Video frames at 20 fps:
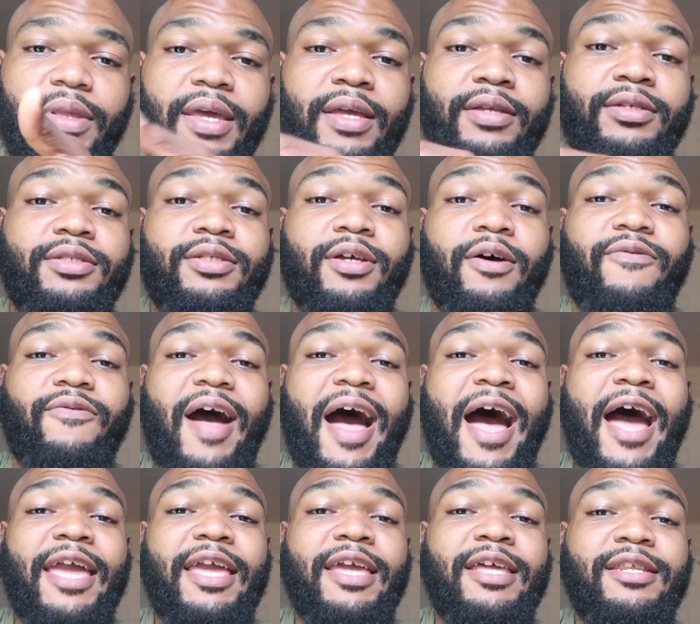It's tough.
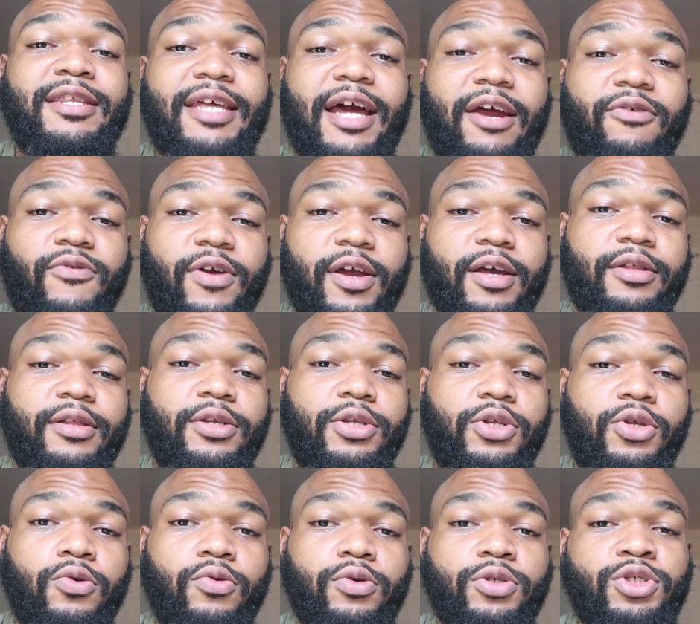I indirectly
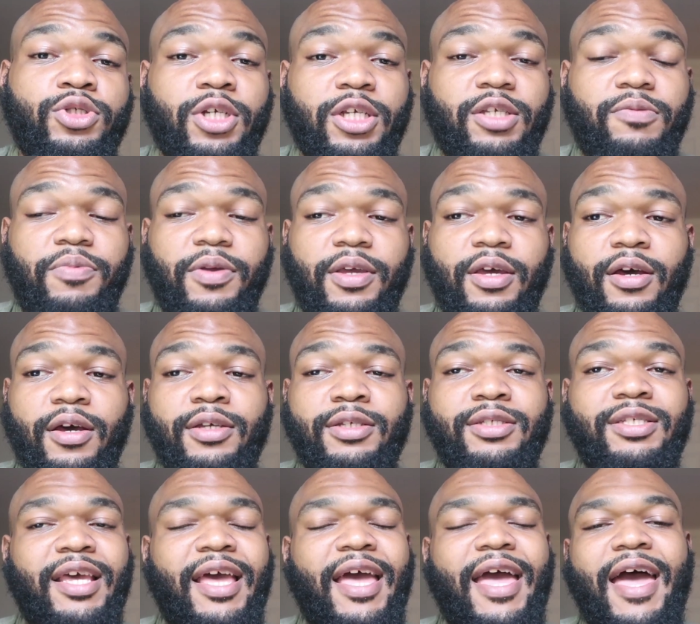do it just
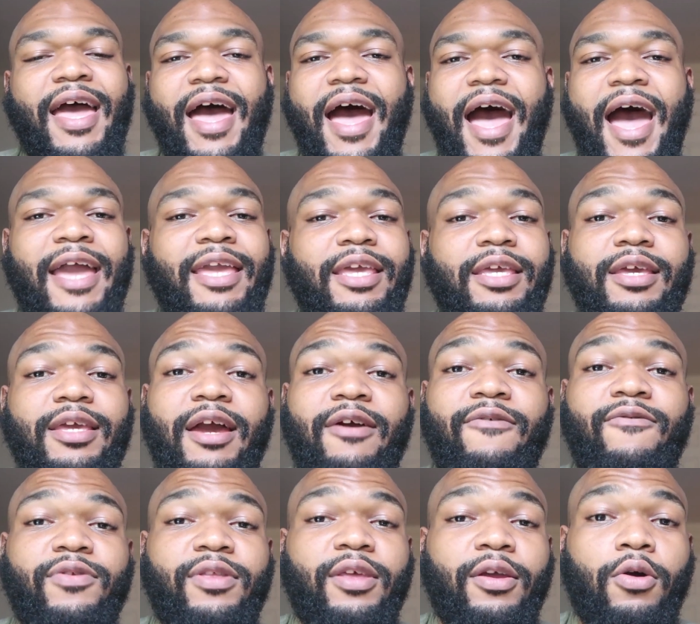because I eat
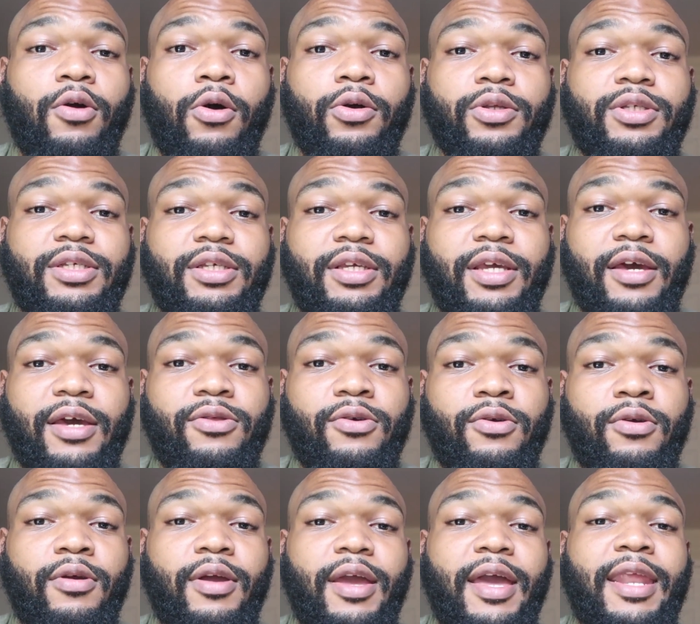everything all
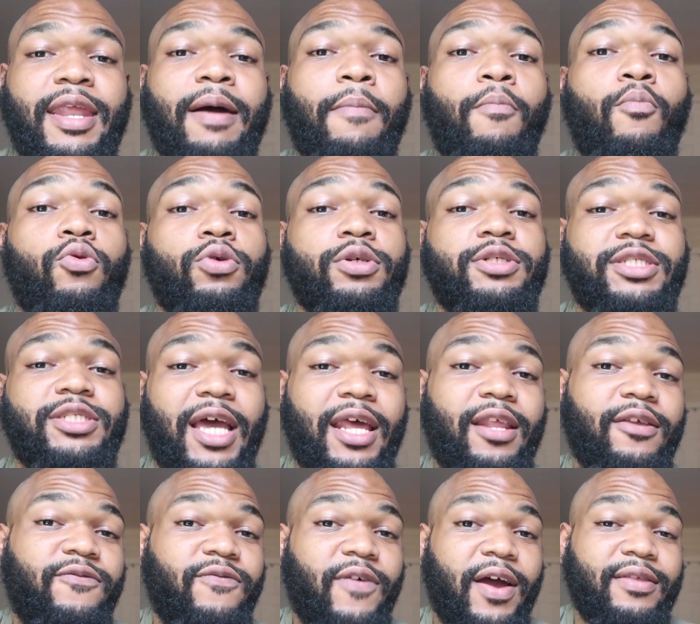together and I'm more
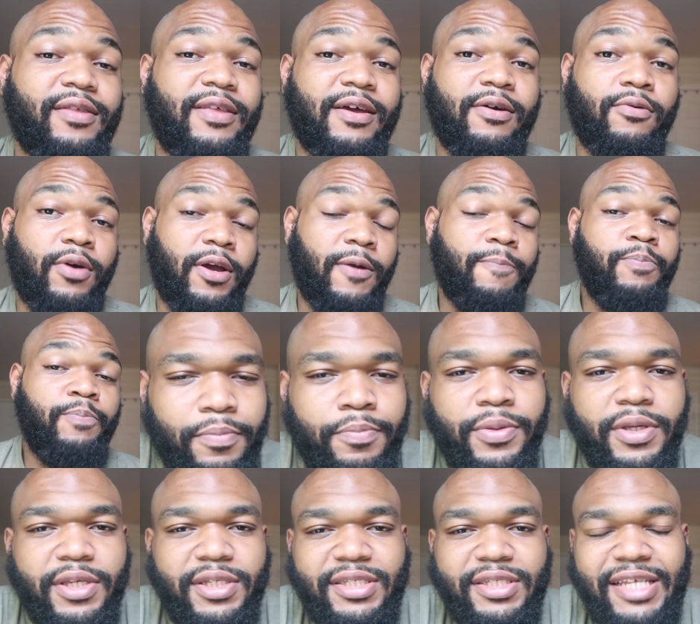satisfied that way.
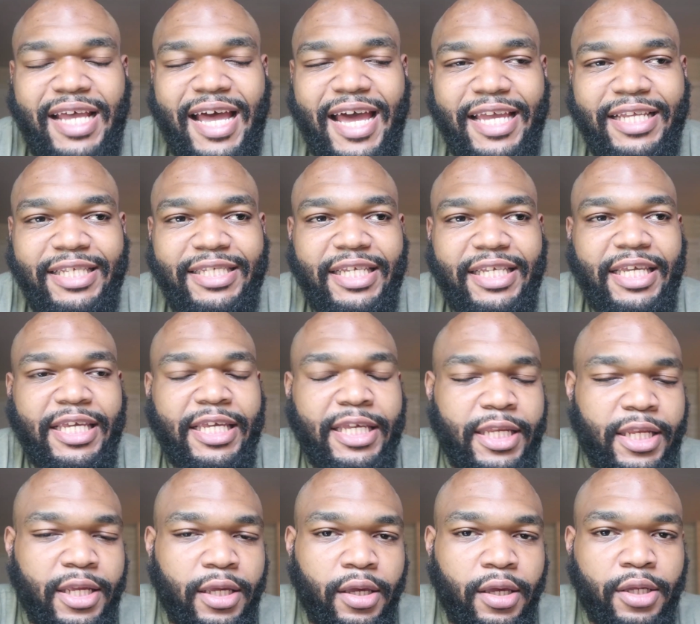Besides
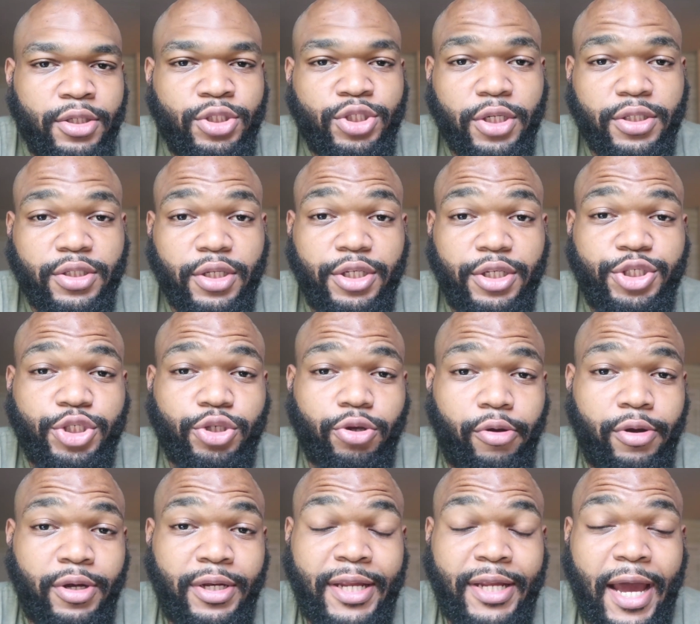eating in just a
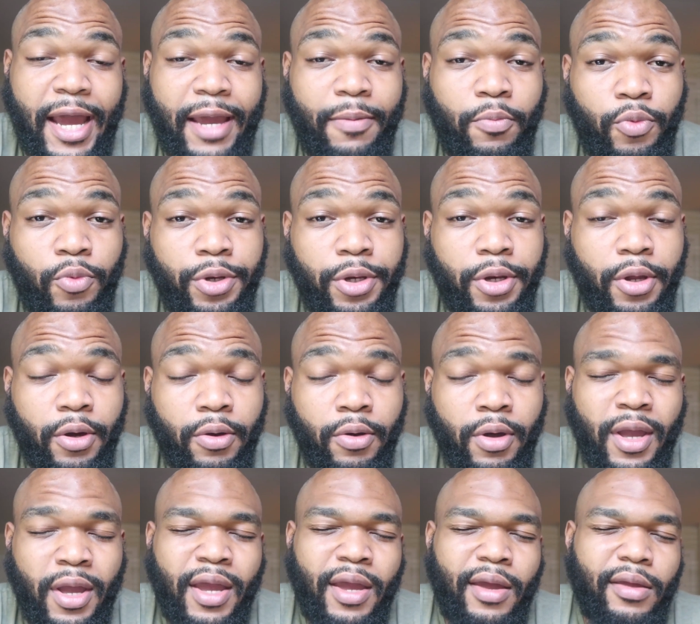certain time
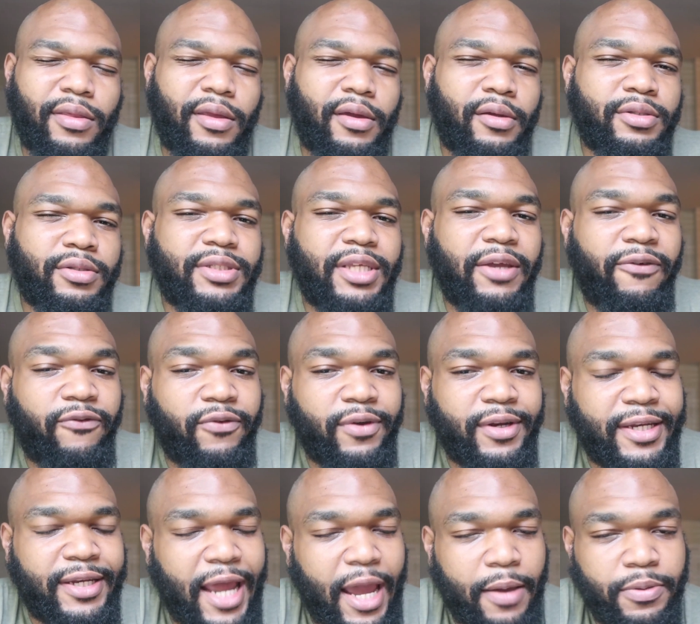window, there's
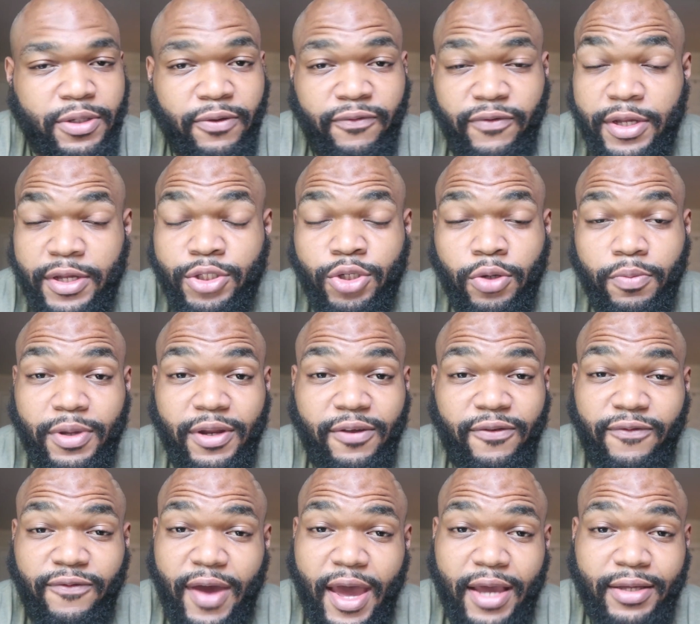different types of
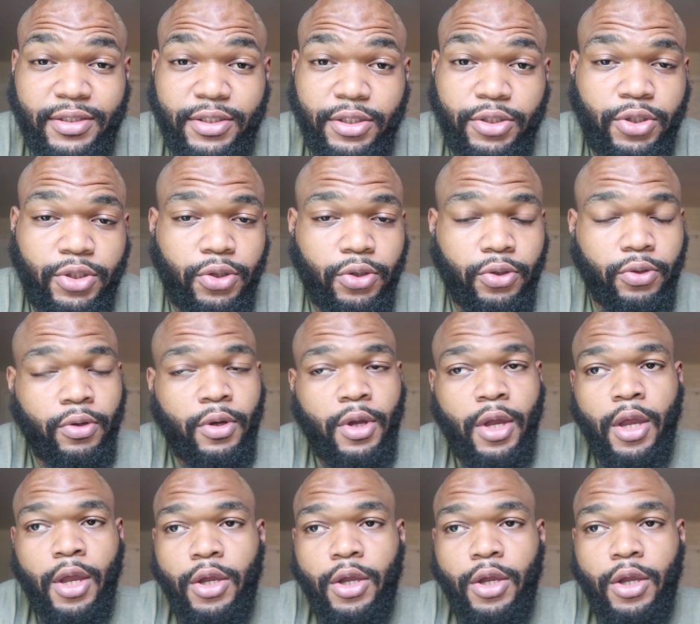intermittent fasting too.